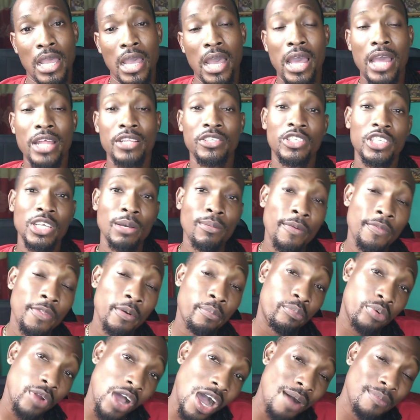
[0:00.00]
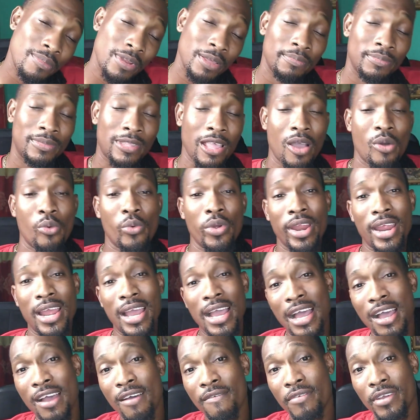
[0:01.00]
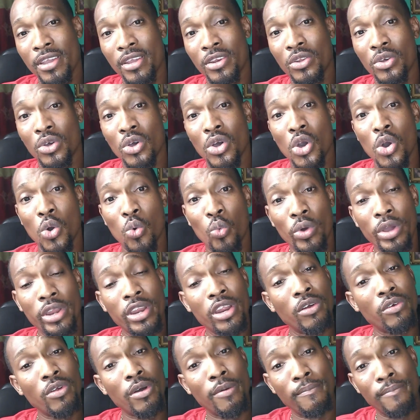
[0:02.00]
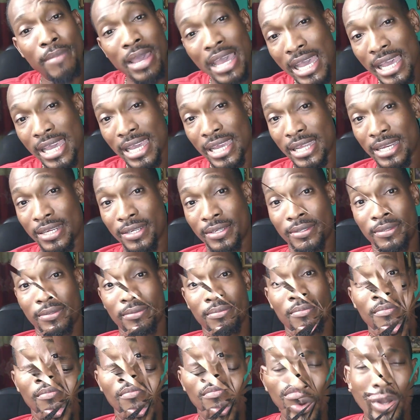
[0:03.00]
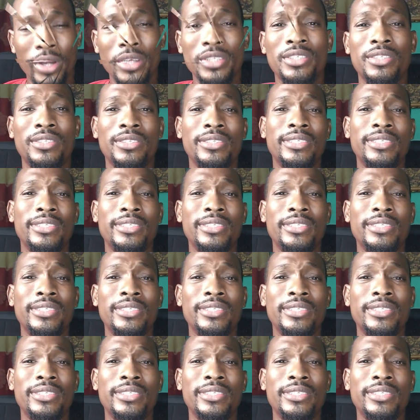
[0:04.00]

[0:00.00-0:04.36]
And some of the problems that we're having with our men, we're